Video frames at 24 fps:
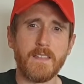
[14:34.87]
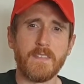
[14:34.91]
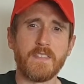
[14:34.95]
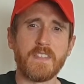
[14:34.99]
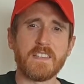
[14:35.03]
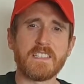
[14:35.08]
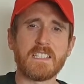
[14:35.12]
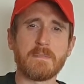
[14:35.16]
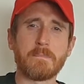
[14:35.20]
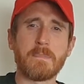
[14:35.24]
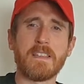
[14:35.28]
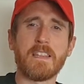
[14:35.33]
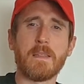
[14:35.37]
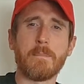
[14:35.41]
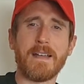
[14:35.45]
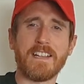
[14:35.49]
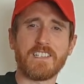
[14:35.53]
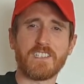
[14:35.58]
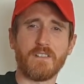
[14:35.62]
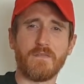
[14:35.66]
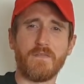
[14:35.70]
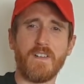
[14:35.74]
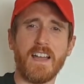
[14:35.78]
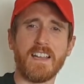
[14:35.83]
This has been the
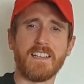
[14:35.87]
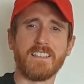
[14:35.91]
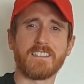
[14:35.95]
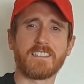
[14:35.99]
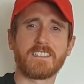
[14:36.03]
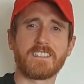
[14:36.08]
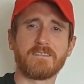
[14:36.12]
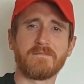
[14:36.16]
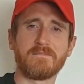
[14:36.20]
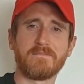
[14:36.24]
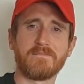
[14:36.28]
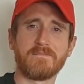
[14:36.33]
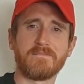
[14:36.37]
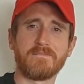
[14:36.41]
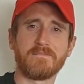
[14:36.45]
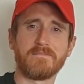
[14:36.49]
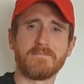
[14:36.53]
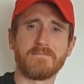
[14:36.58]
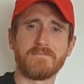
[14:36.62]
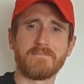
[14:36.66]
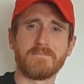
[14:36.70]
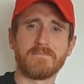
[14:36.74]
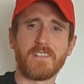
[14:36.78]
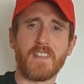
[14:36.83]
Badger Files.
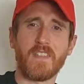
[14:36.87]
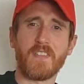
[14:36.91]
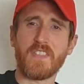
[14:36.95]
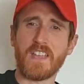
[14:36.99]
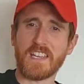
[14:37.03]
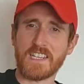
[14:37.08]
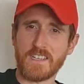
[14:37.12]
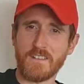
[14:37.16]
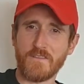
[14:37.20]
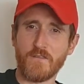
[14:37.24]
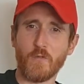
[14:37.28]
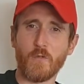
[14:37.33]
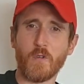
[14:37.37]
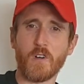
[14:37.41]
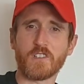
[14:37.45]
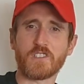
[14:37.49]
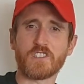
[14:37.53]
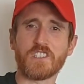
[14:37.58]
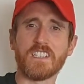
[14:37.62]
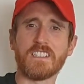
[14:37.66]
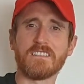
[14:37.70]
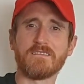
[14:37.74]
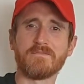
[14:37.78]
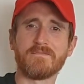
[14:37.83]
Thank you for
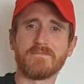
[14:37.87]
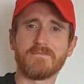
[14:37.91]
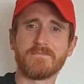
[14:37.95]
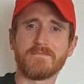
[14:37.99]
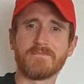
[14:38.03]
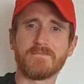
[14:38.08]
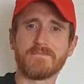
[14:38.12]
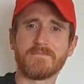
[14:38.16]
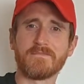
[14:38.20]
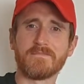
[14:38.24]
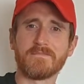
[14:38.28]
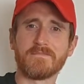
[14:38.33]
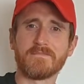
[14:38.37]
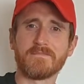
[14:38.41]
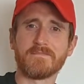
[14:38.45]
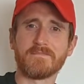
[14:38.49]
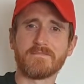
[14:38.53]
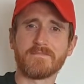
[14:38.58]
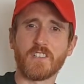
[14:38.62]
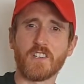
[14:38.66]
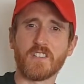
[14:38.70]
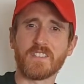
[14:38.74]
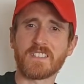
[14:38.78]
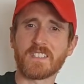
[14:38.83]
watching.
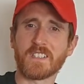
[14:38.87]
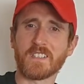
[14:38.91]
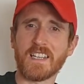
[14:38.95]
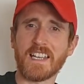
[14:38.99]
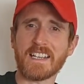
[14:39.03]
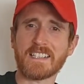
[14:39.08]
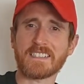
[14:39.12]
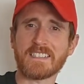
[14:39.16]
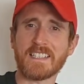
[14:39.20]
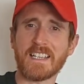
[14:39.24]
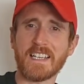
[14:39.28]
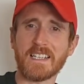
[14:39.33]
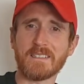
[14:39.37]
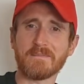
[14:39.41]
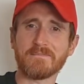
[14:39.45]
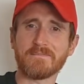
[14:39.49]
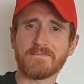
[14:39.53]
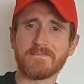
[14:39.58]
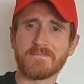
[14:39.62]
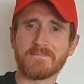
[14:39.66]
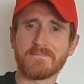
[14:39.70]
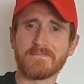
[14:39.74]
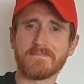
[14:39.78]
Until next time,